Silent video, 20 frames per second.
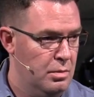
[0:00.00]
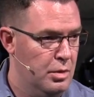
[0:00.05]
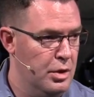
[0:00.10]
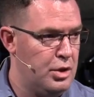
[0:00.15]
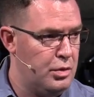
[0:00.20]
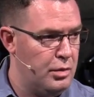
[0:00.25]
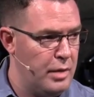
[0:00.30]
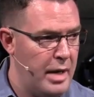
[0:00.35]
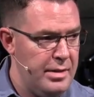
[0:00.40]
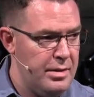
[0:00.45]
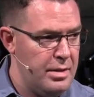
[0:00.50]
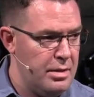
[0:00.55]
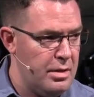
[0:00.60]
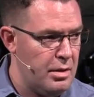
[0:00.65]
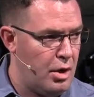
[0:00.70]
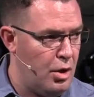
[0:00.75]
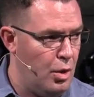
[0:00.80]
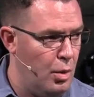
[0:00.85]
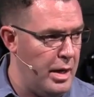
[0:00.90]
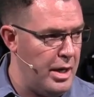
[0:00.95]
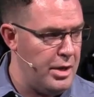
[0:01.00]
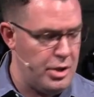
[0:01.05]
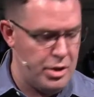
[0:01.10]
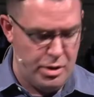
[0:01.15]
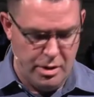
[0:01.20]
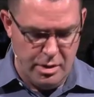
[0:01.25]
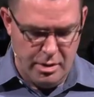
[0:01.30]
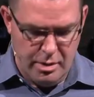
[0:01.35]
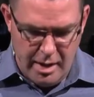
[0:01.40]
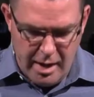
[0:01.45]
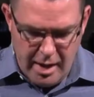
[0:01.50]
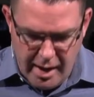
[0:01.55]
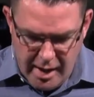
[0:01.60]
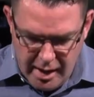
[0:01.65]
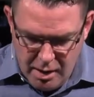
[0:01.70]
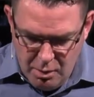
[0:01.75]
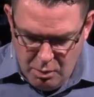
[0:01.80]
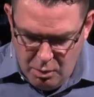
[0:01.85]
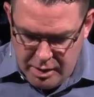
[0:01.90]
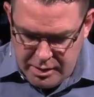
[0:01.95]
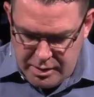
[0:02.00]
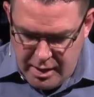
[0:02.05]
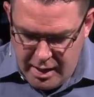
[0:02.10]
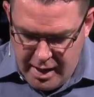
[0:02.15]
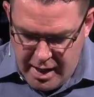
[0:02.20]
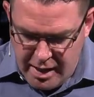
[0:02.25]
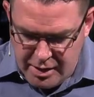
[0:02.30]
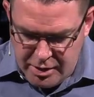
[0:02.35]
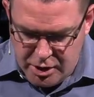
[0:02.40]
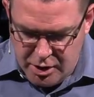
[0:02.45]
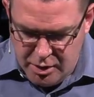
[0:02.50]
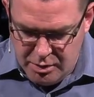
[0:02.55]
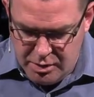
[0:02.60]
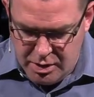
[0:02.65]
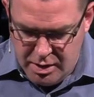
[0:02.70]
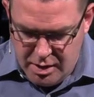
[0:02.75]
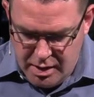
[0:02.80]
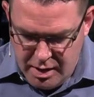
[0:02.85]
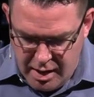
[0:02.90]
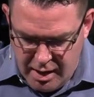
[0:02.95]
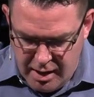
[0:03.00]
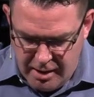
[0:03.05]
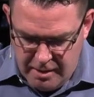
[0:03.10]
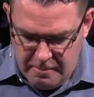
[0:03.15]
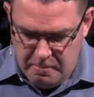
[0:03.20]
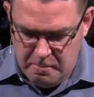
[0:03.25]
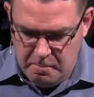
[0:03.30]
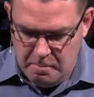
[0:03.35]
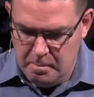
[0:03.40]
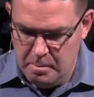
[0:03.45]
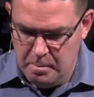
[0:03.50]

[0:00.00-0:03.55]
Which raises a question that I want to ask you today.